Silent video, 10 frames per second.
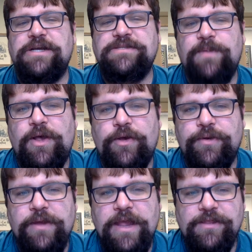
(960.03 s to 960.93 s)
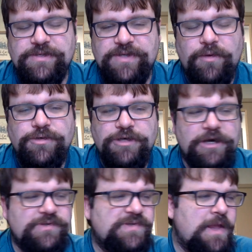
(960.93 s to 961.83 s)
Jezebel and the
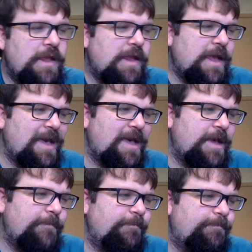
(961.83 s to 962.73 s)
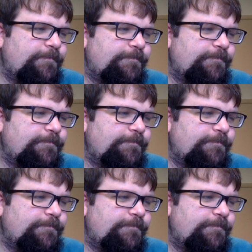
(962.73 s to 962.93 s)
soldiers um,